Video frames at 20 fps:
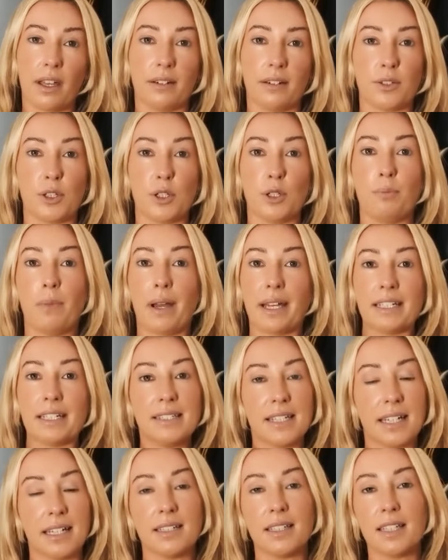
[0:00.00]
into my
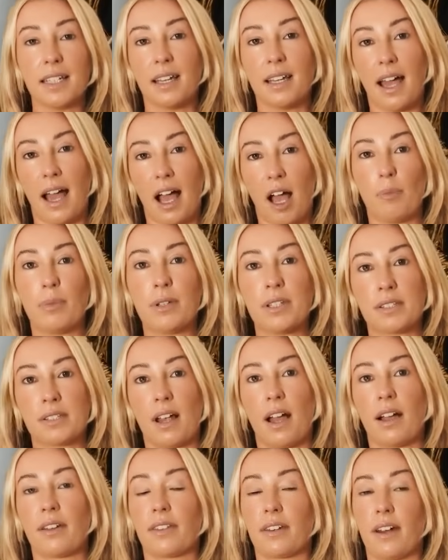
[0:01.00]
daily habit
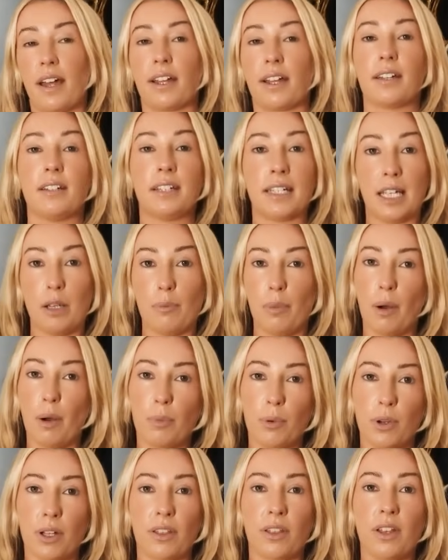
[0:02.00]
stack that I could keep up
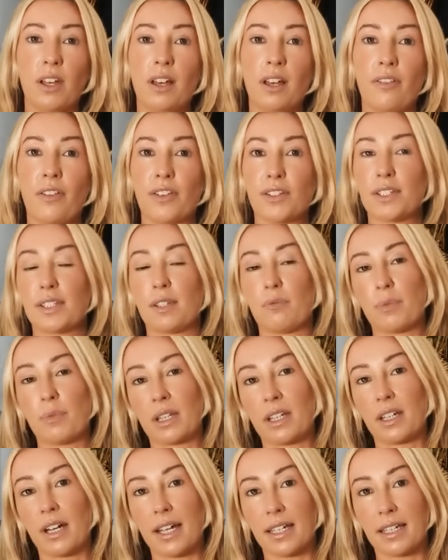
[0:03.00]
with. This is something
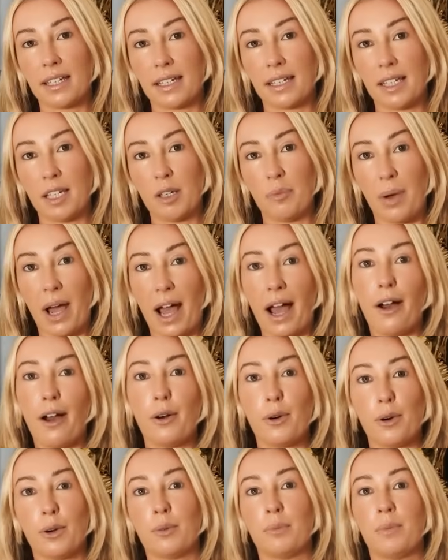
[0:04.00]
that I can keep at
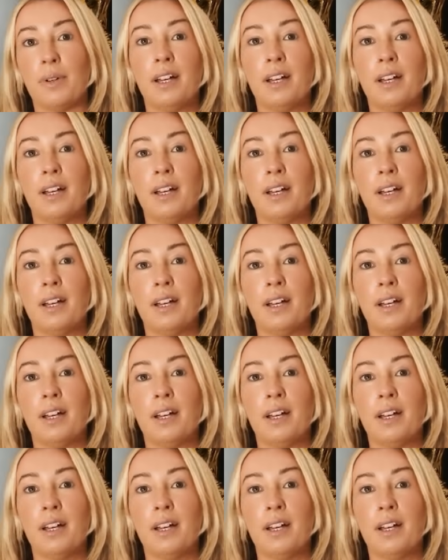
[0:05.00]
home.